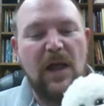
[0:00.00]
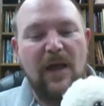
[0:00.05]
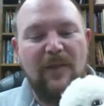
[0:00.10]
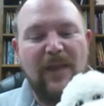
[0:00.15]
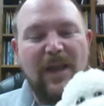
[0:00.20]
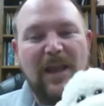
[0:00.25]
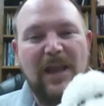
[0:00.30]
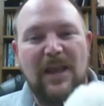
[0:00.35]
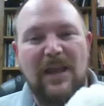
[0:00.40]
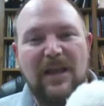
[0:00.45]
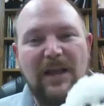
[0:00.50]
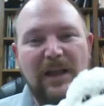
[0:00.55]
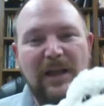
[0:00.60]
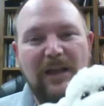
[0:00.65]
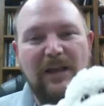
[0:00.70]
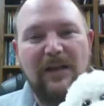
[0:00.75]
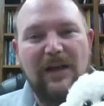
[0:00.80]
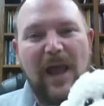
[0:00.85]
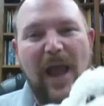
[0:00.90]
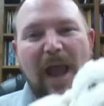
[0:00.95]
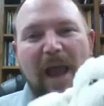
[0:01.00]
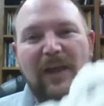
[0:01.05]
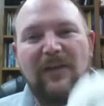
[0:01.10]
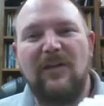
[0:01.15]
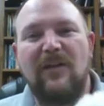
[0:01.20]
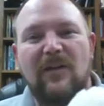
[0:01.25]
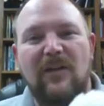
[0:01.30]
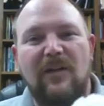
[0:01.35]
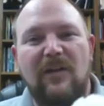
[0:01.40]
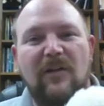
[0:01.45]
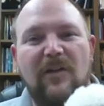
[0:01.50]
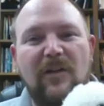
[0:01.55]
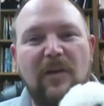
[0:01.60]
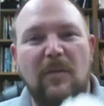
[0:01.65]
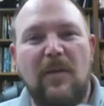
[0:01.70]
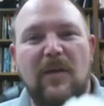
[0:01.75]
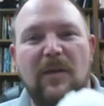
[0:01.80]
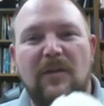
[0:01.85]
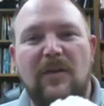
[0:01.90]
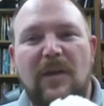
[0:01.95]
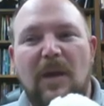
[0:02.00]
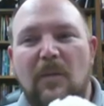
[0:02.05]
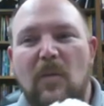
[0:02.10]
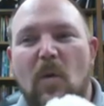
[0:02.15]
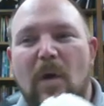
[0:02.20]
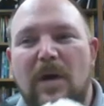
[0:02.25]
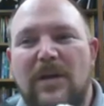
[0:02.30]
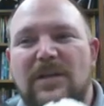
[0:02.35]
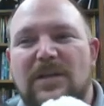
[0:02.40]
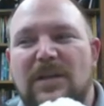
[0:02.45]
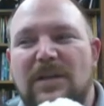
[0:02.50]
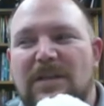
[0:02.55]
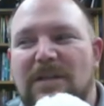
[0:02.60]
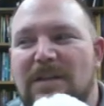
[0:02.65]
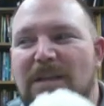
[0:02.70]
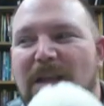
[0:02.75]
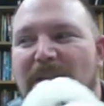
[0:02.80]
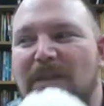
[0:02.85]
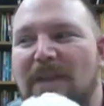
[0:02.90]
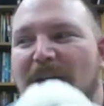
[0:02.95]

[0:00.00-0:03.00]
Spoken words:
They asked some of the same questions that